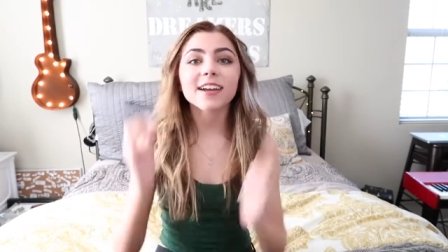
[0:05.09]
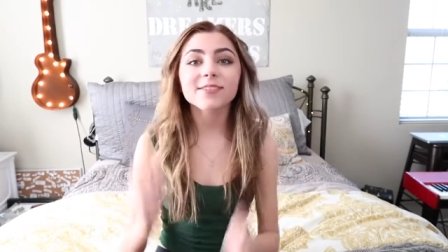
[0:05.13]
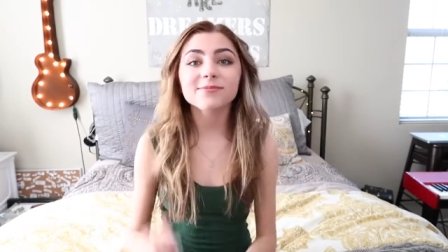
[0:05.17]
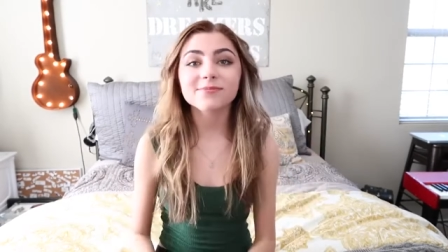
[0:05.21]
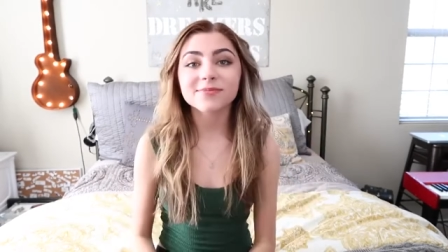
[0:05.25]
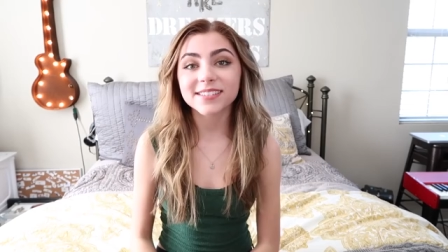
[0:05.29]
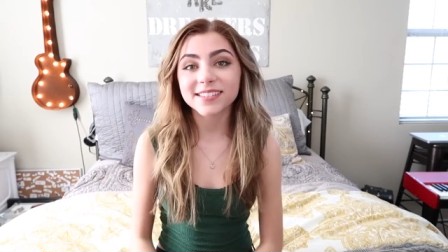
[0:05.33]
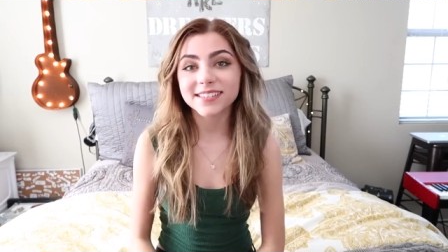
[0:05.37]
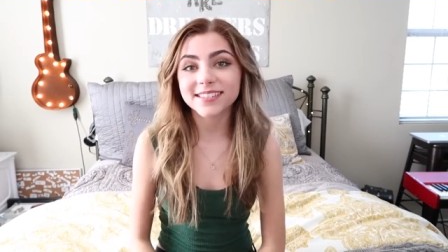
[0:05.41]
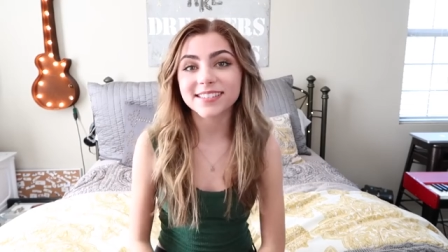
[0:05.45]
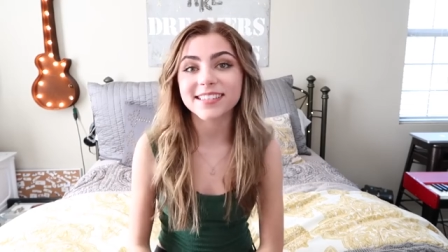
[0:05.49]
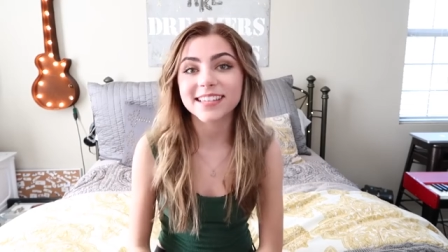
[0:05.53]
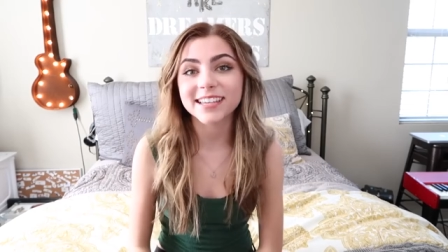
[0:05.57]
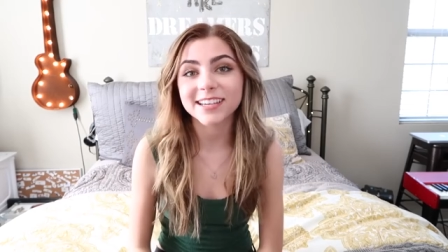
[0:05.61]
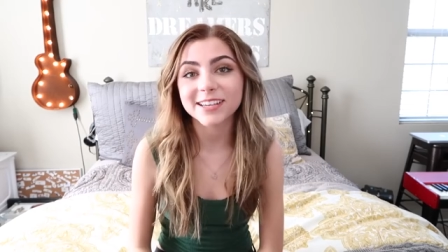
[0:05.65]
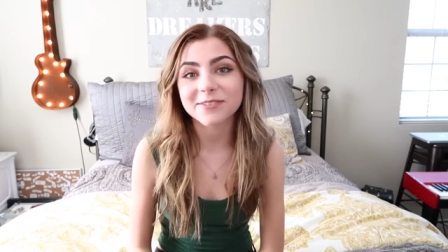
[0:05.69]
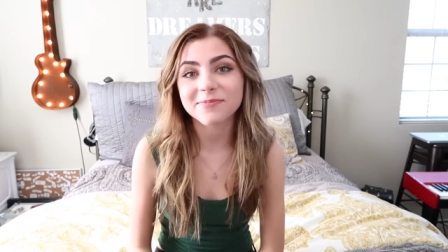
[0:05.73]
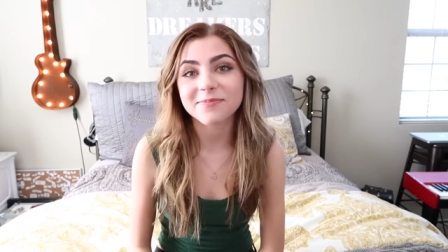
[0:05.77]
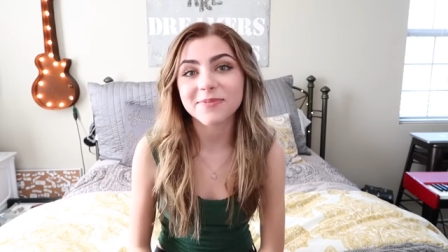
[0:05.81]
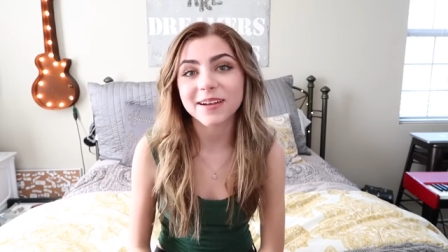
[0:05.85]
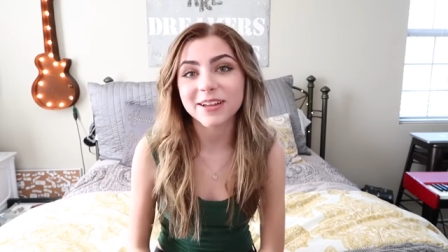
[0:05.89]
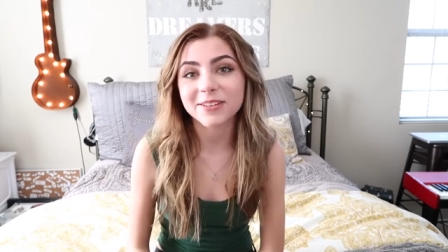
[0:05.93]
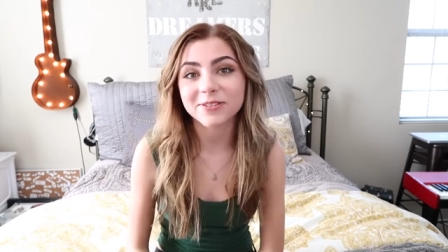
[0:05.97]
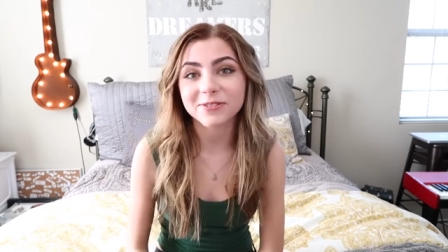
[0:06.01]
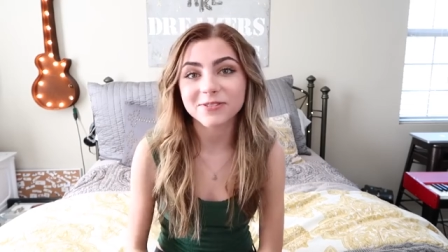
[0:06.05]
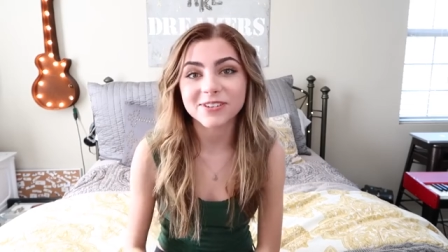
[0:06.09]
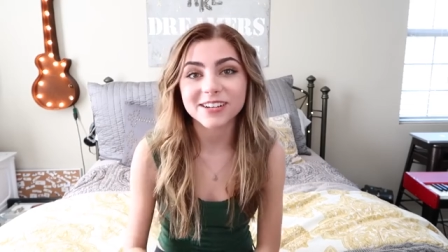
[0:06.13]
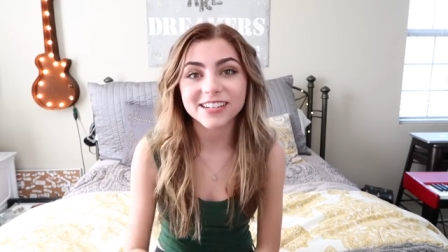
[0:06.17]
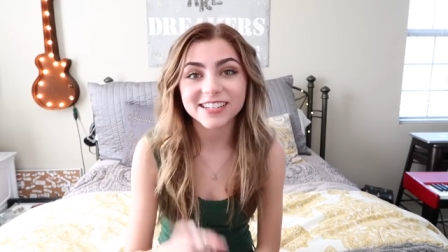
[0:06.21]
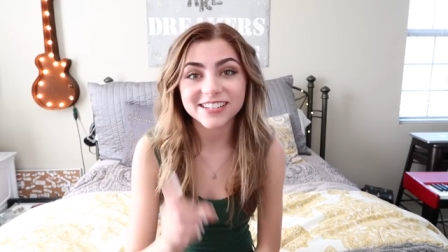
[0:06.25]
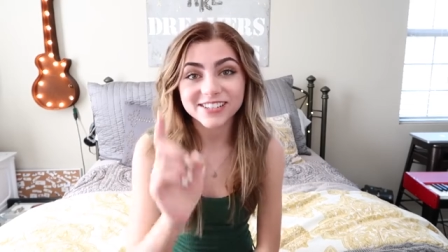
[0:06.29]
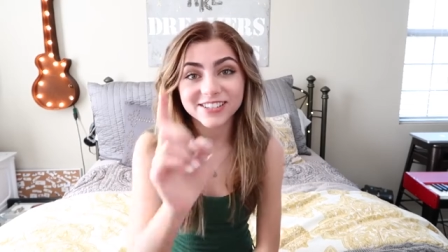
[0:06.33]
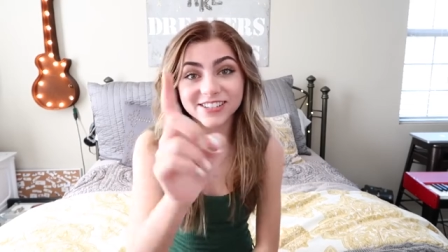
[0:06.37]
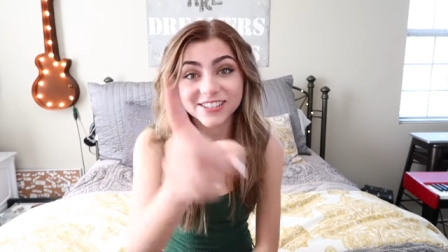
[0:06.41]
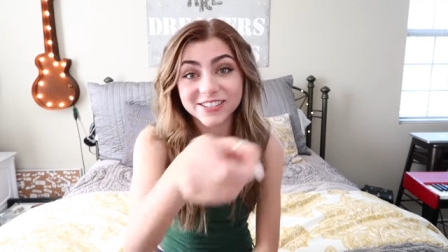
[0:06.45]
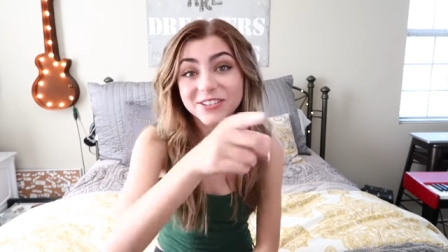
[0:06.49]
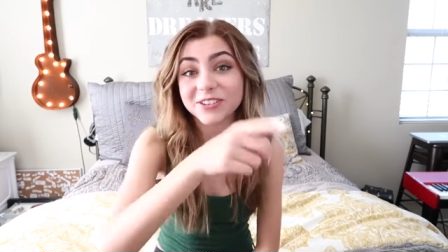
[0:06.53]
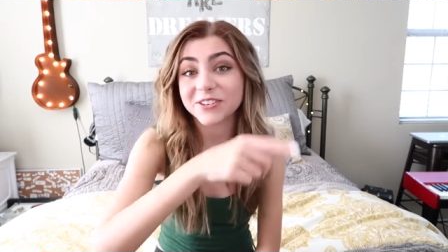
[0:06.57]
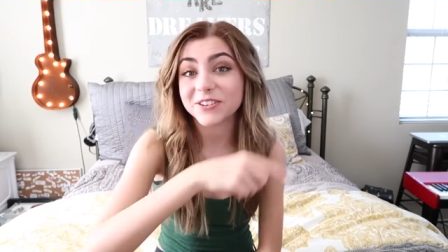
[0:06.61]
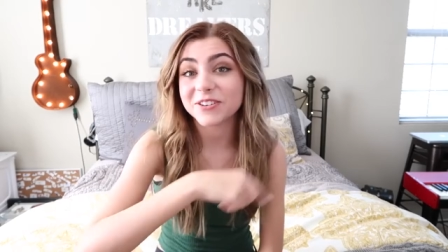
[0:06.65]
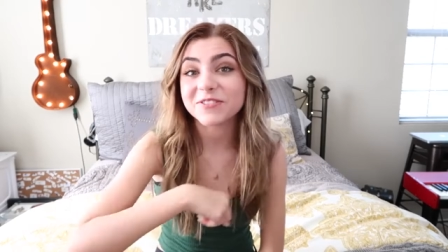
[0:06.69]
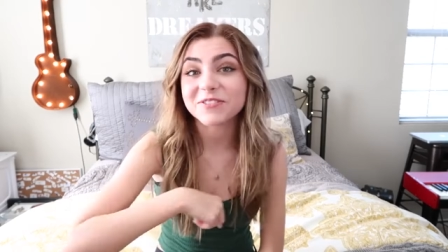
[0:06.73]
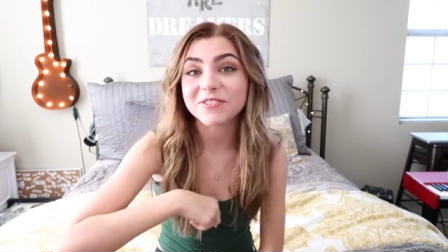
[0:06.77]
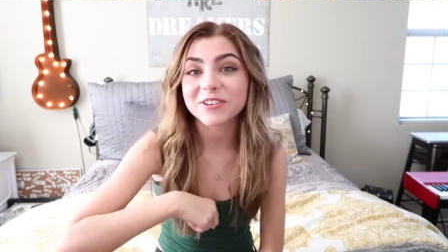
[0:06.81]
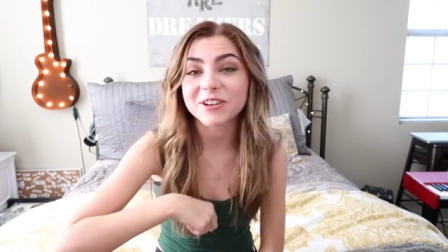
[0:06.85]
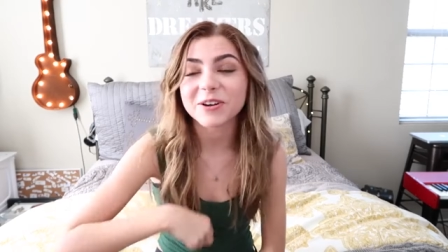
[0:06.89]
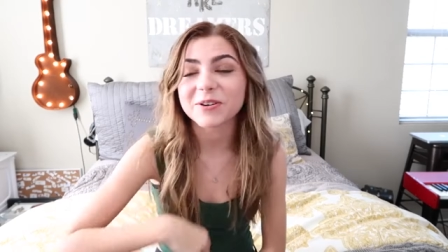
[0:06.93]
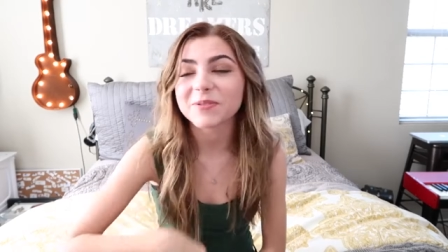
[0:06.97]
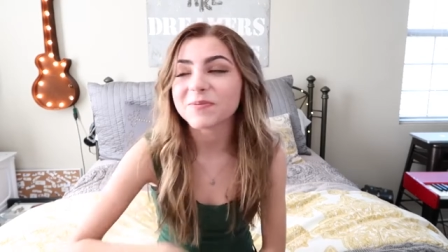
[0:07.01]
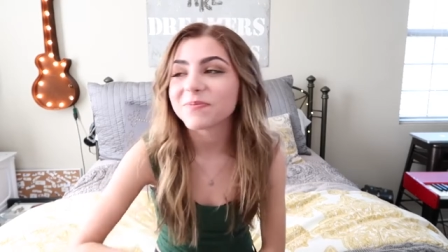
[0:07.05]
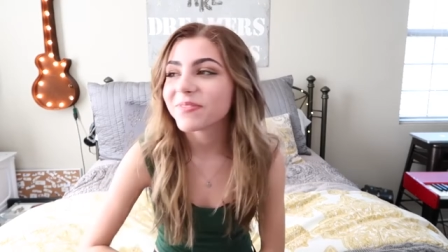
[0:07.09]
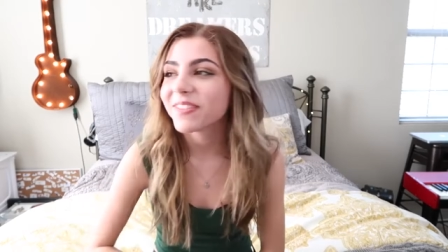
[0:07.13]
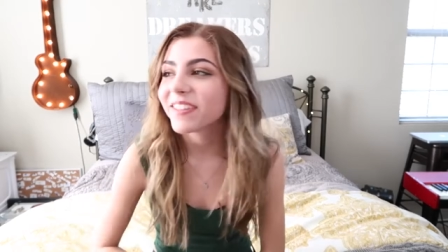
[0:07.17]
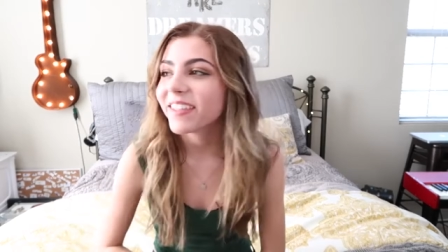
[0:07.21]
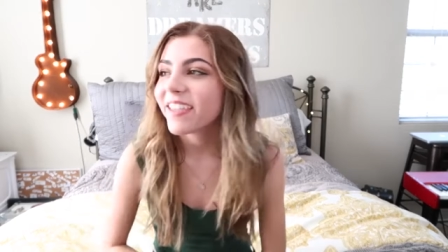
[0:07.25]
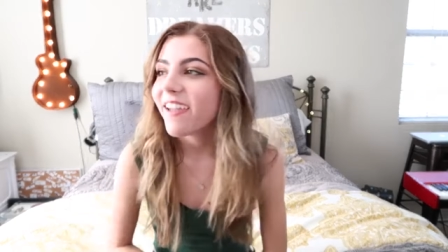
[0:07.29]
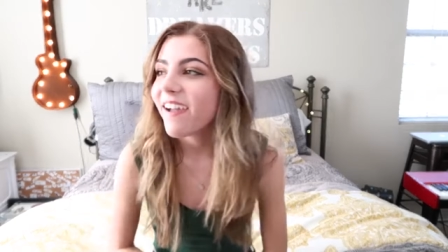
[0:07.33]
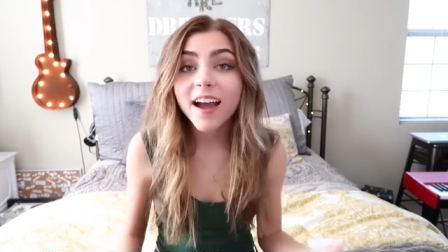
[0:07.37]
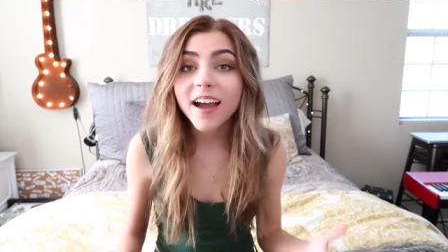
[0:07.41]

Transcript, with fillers: I'm sick, by the way, just so you know.